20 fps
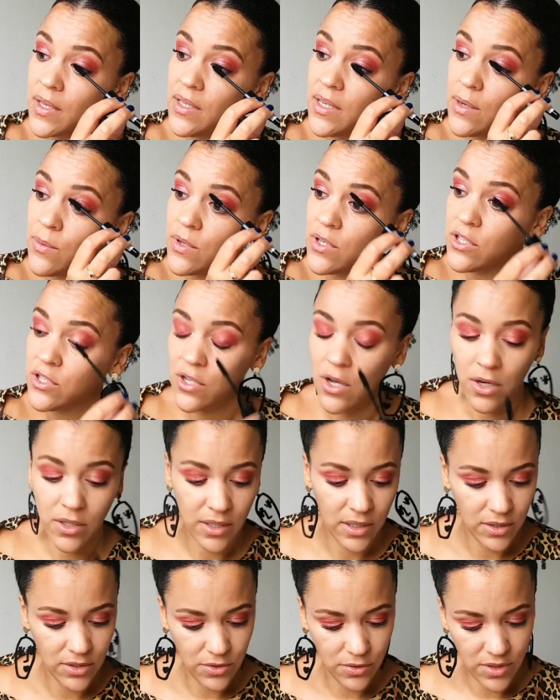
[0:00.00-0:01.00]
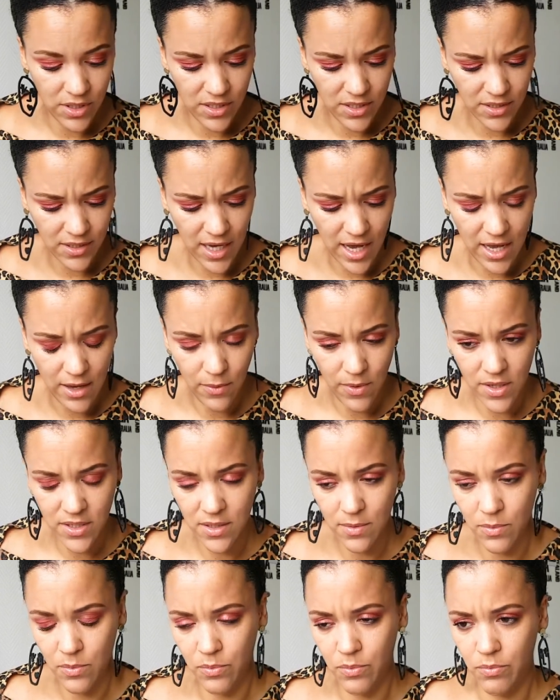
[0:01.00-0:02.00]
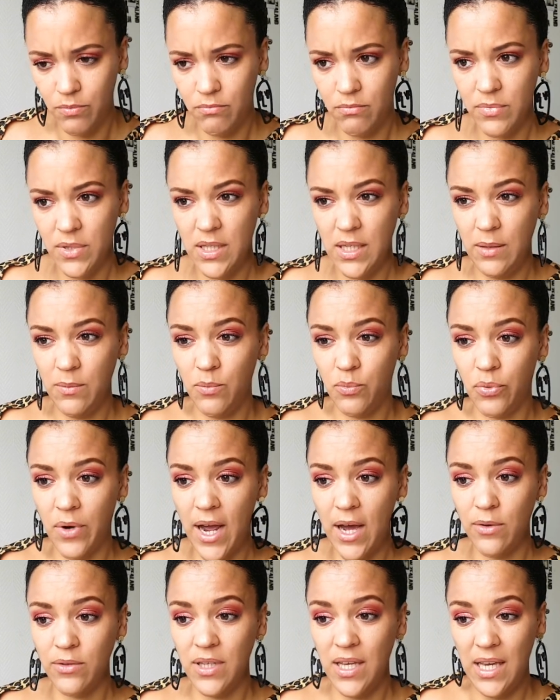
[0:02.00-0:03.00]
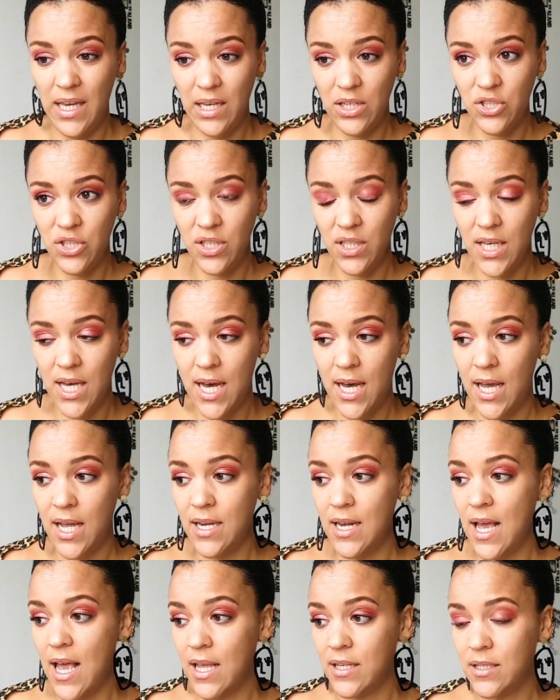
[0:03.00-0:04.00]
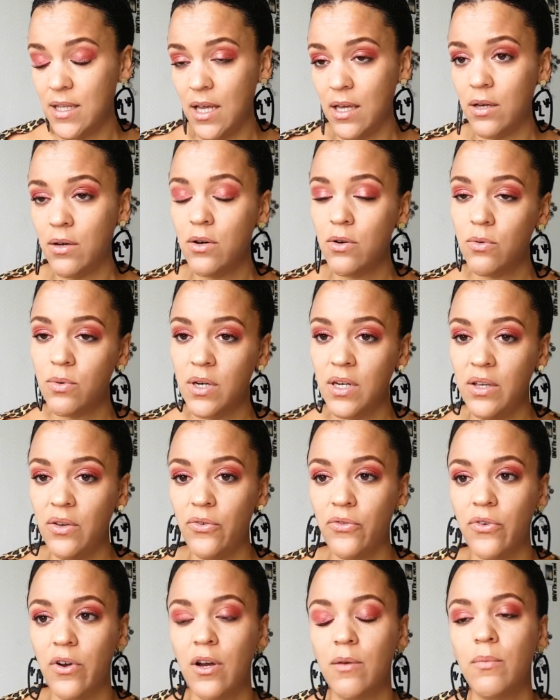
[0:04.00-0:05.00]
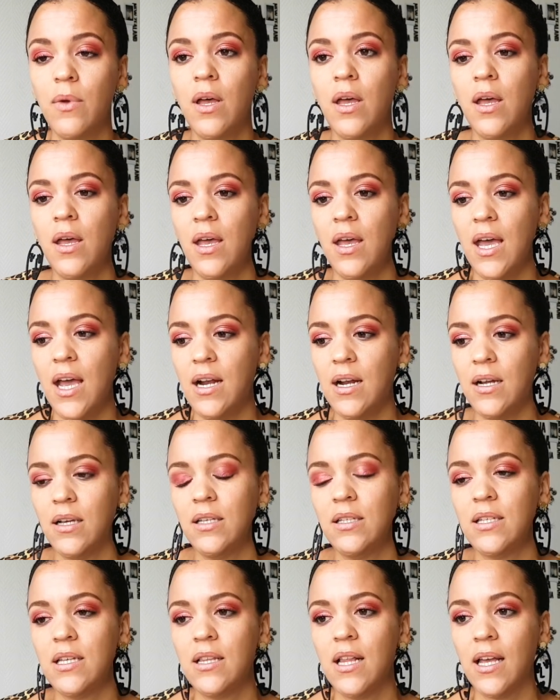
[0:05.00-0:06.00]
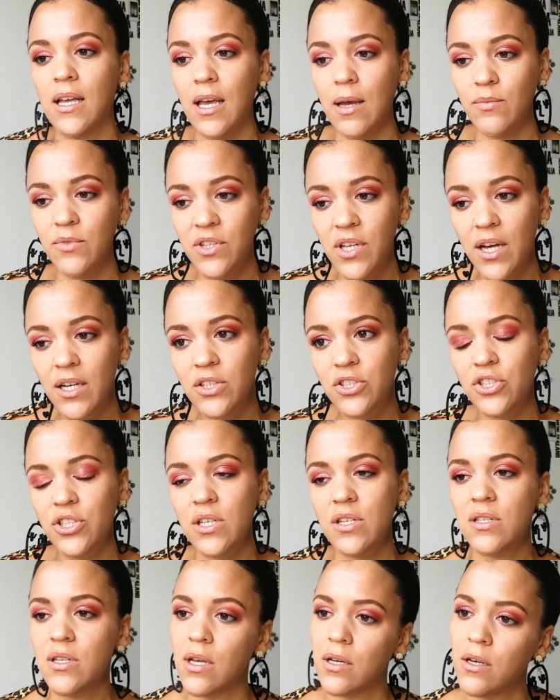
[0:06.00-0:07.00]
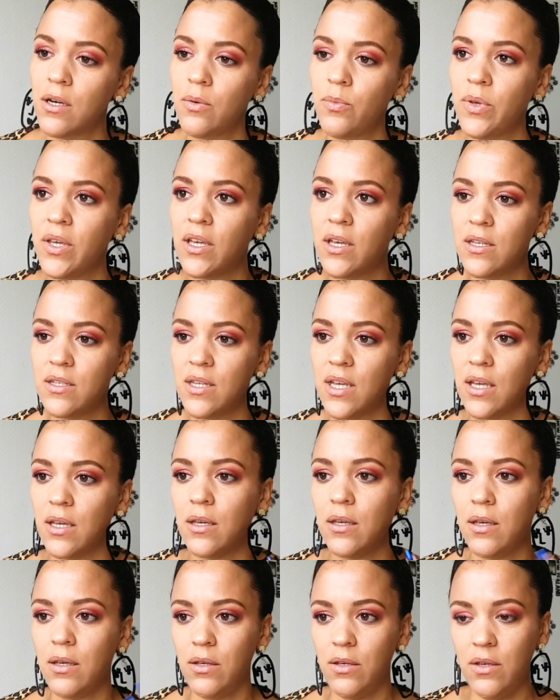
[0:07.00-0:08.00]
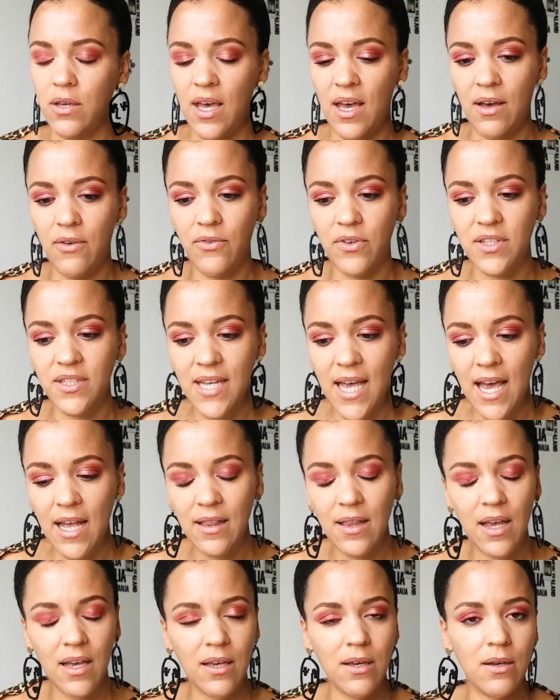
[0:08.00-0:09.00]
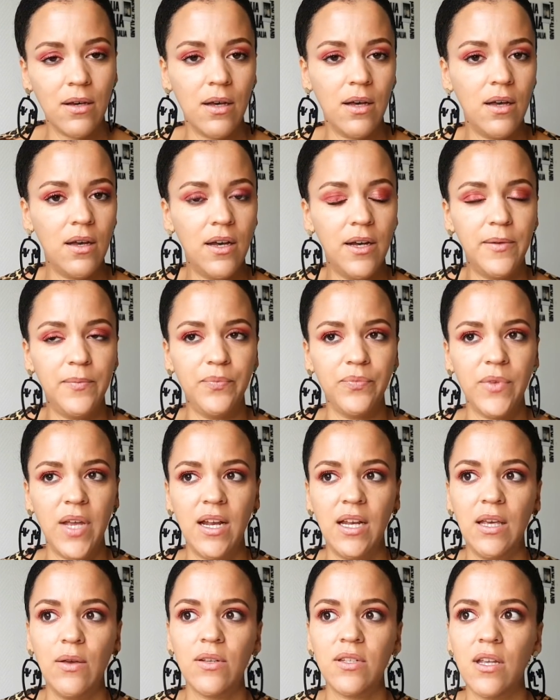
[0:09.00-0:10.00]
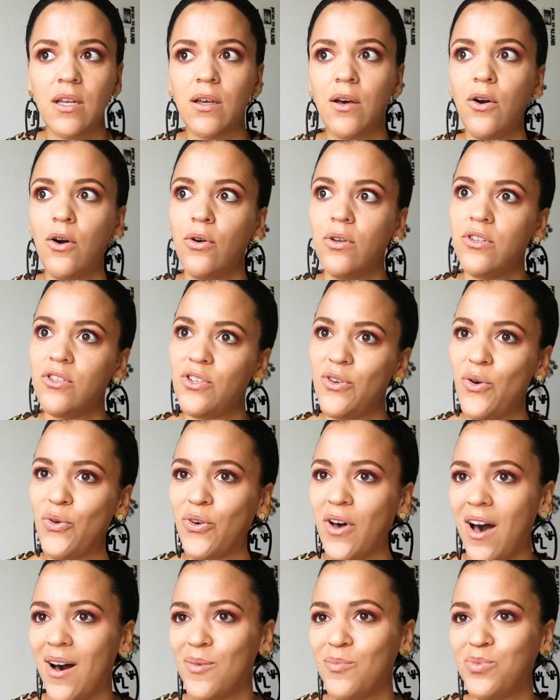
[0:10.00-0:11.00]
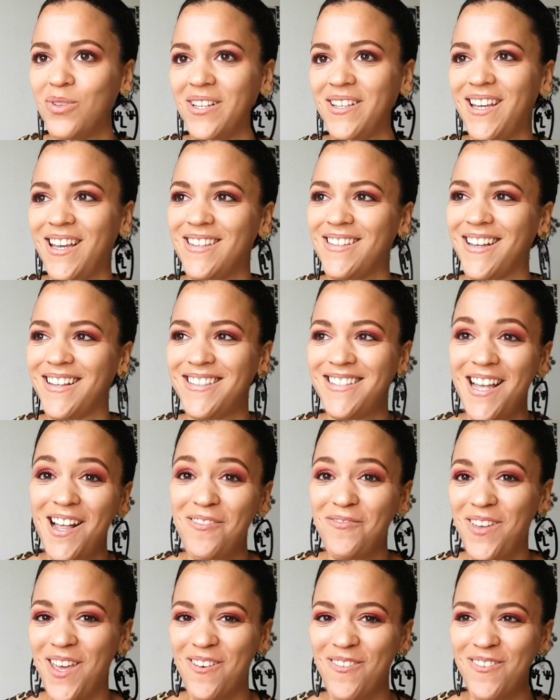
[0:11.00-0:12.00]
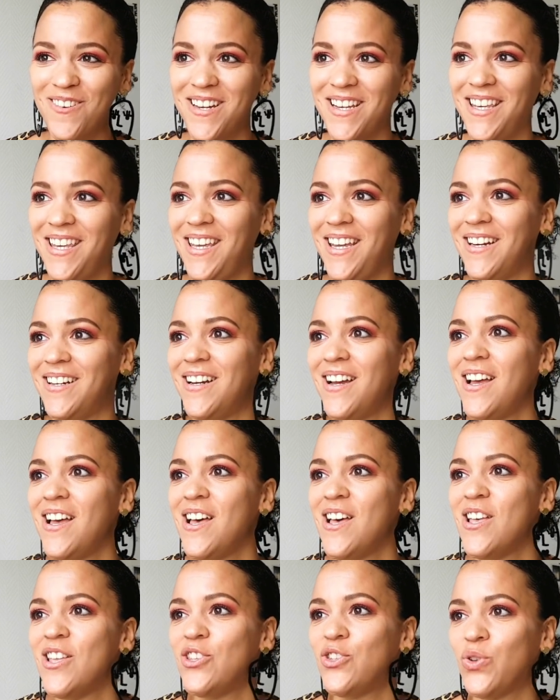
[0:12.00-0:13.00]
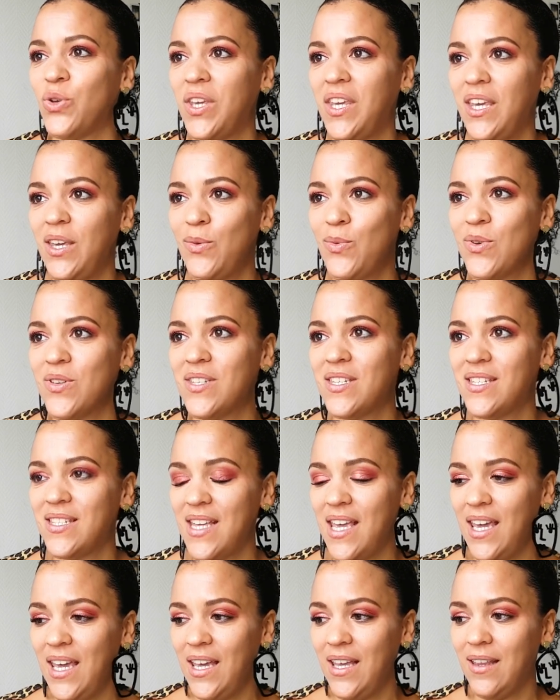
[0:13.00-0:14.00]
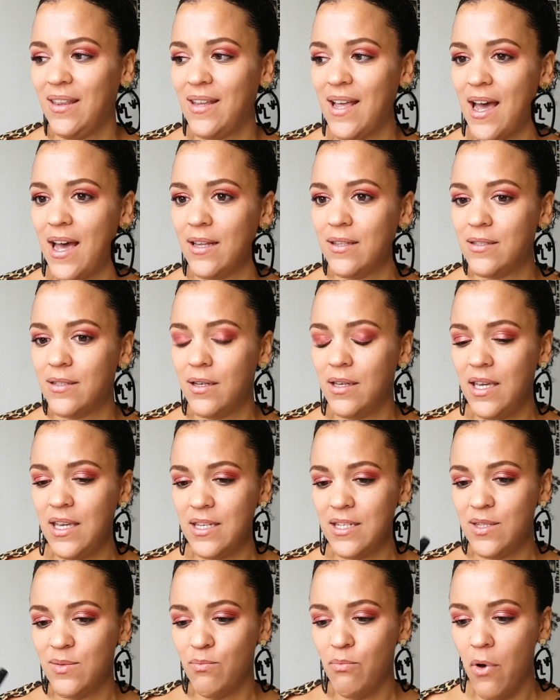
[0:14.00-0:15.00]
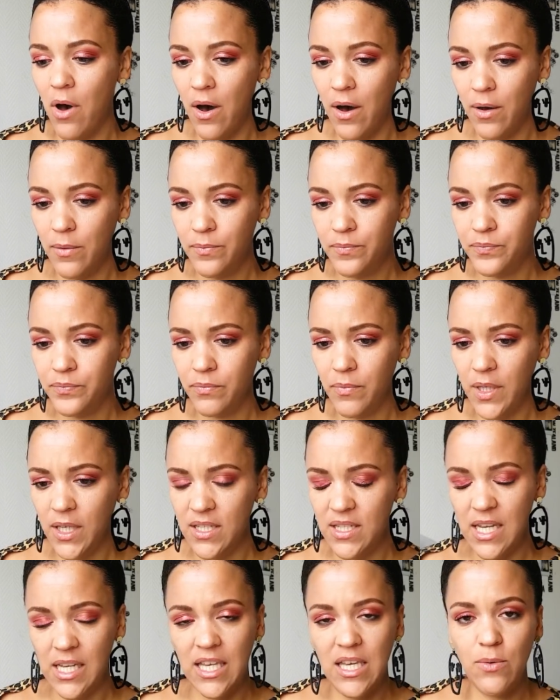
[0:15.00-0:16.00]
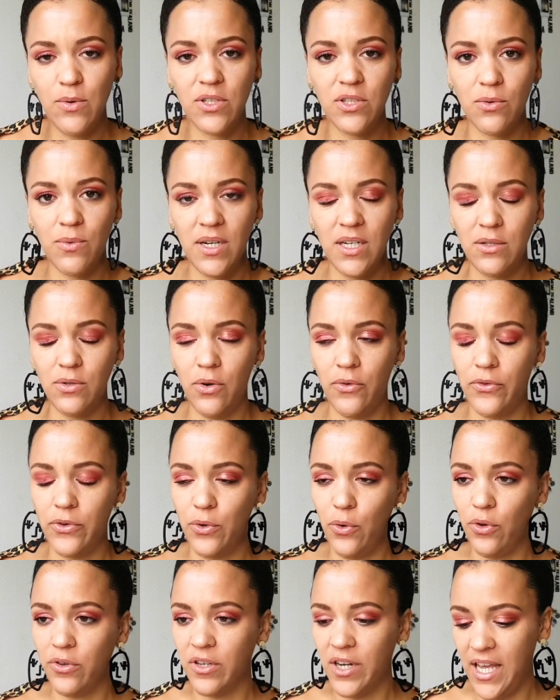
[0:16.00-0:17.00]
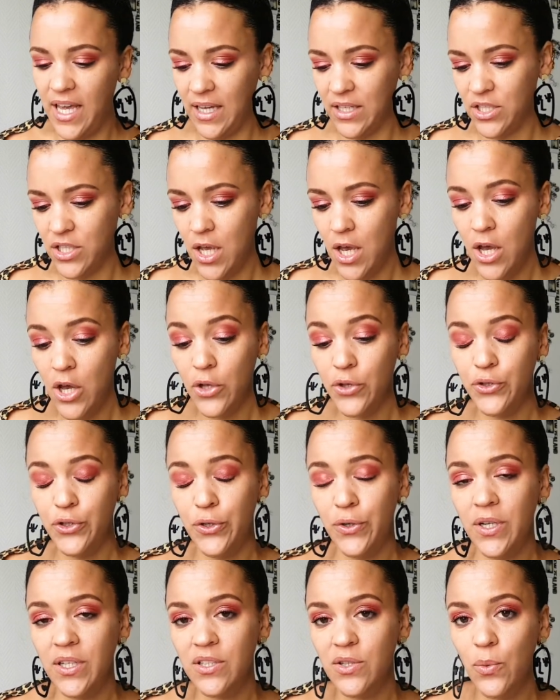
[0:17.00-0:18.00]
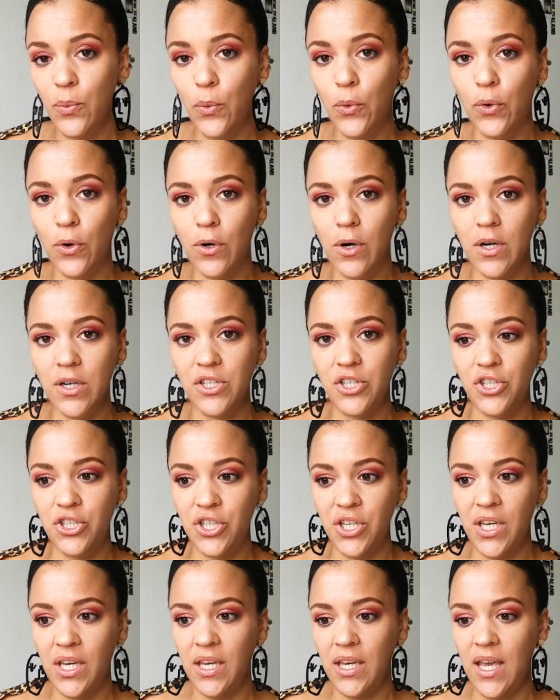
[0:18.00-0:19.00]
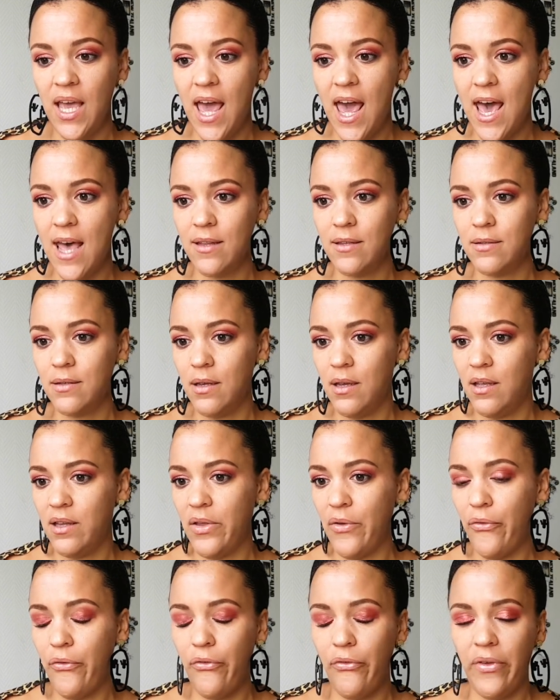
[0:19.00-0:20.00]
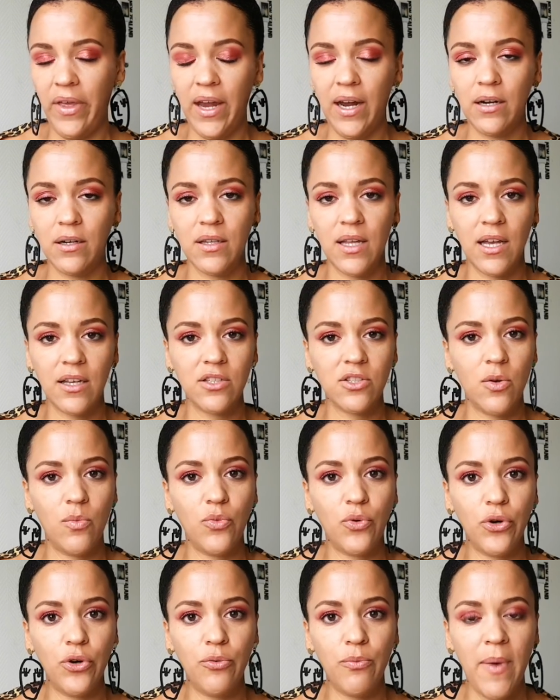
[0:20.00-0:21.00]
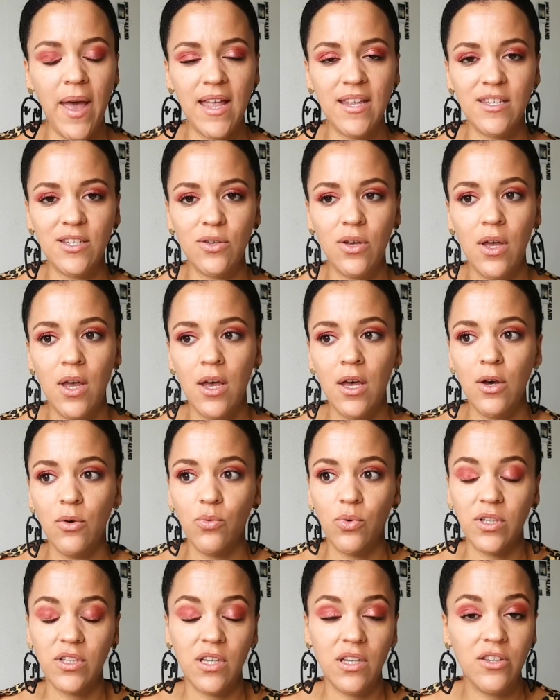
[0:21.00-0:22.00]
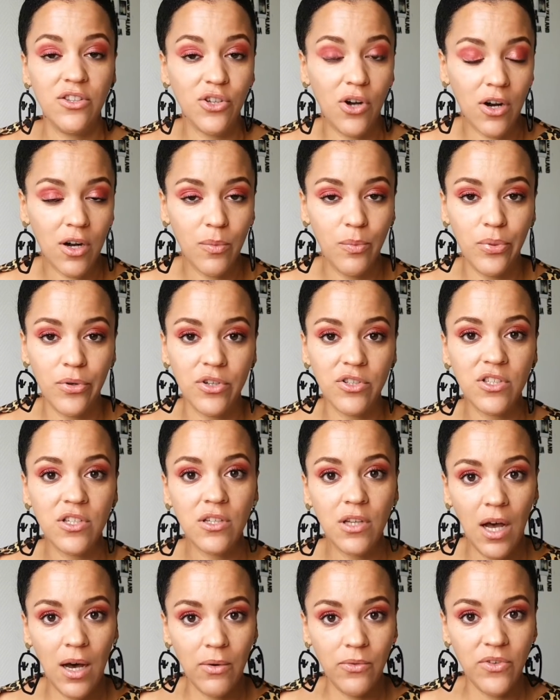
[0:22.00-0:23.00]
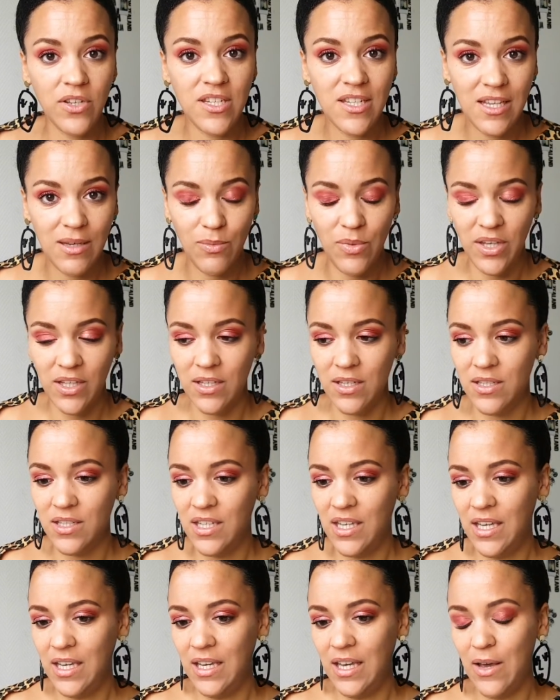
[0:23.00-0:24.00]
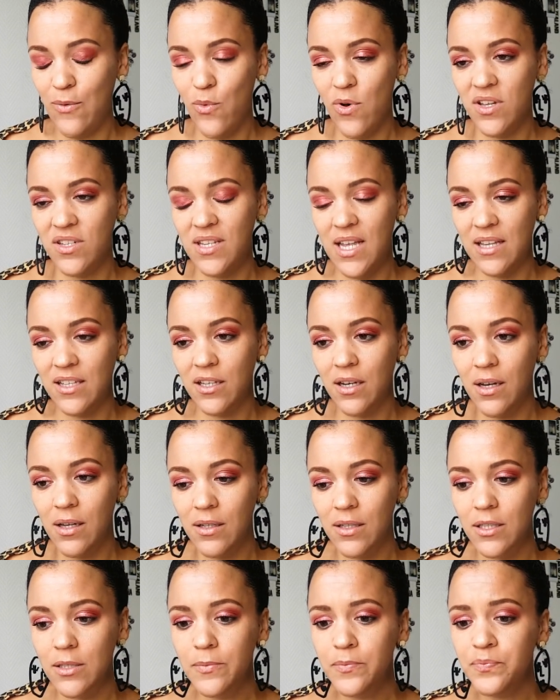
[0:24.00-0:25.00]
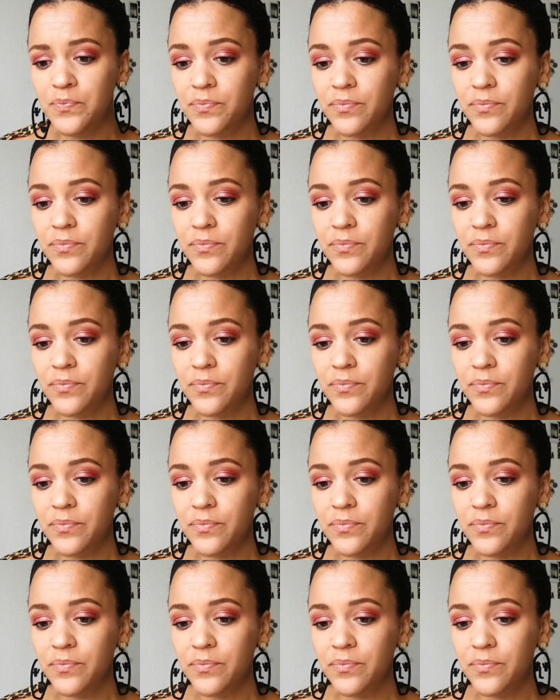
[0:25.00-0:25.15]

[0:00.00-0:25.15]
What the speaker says: I was talking to this guy. It was a, I think, brown Asian guy, and I asked like, oh, where are you from? And I said like, I'm Dutch. And he's like, oh, because like you have a tan, like, and he was like, oh, it's so complicated, like, tell me, I want to hear. So he was saying that his mom, because he was already of an older age, during the war she had an affair, like some romance with a dark person, obviously because he was that color,